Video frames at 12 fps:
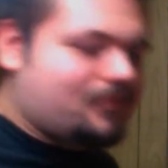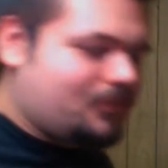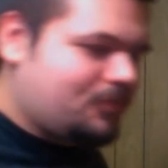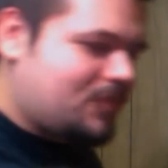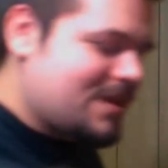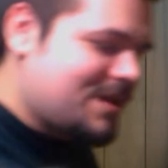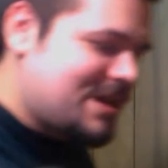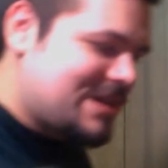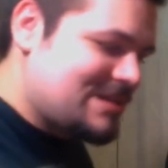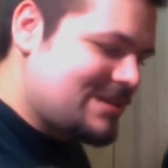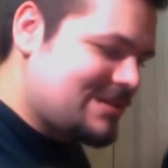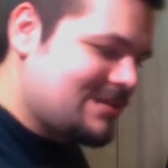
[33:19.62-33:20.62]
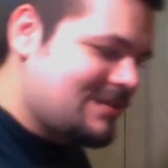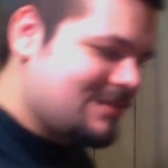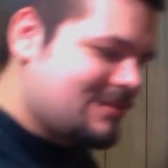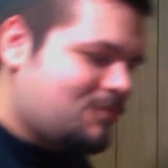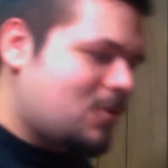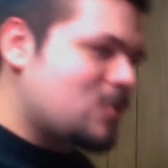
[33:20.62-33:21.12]
Because
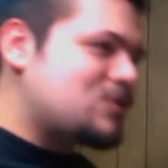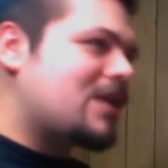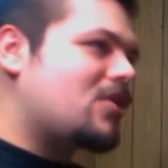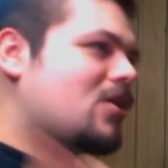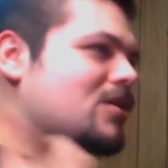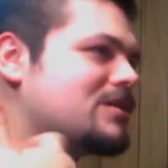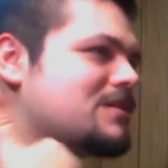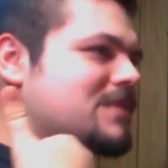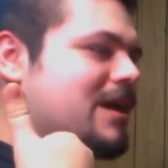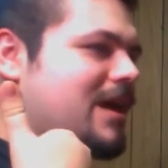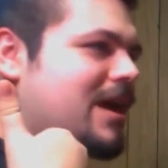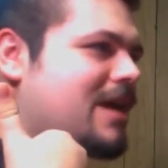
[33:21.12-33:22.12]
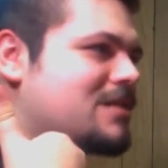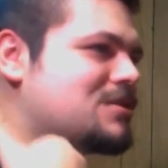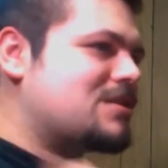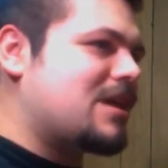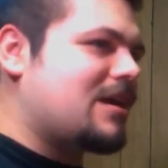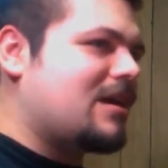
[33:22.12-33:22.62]
Bojack calls up Diane.
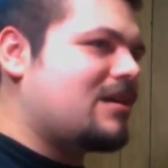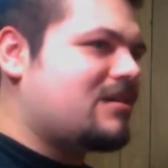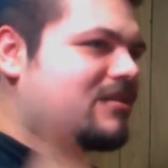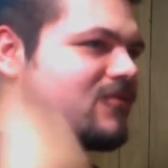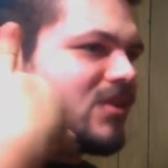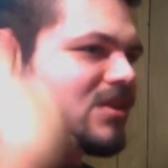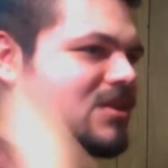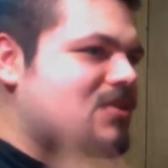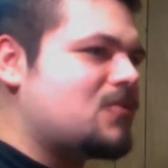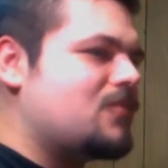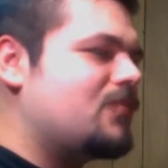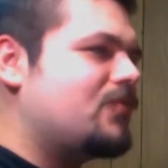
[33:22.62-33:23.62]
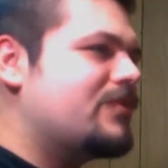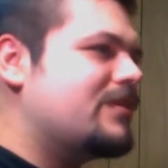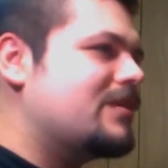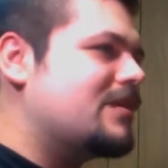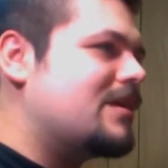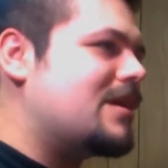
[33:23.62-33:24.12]
She's like, fuck you.
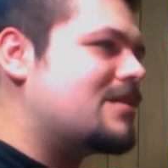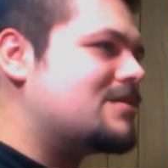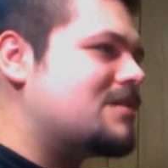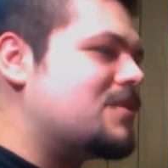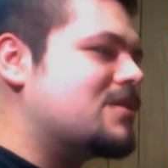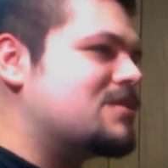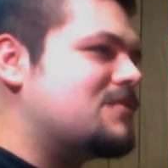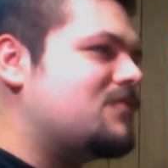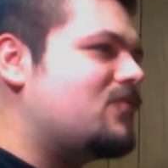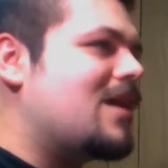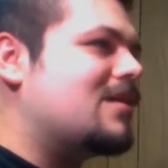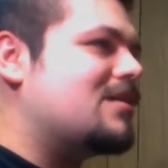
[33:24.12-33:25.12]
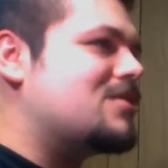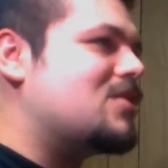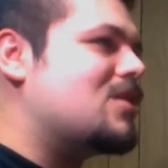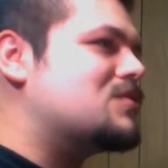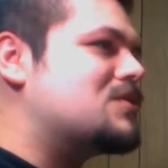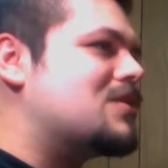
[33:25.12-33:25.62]
And hangs up because he finally
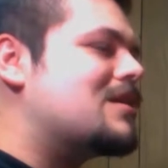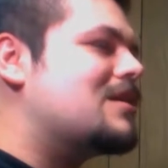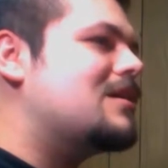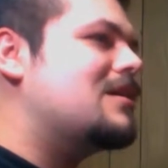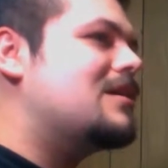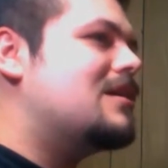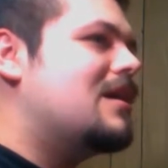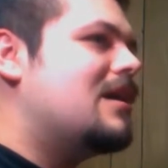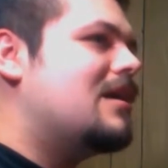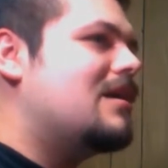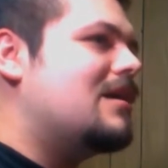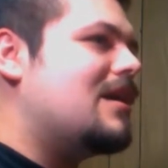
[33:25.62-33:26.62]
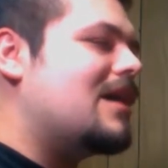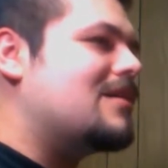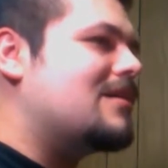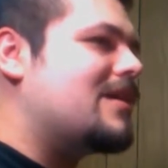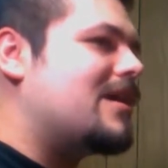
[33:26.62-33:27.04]
talks to her. And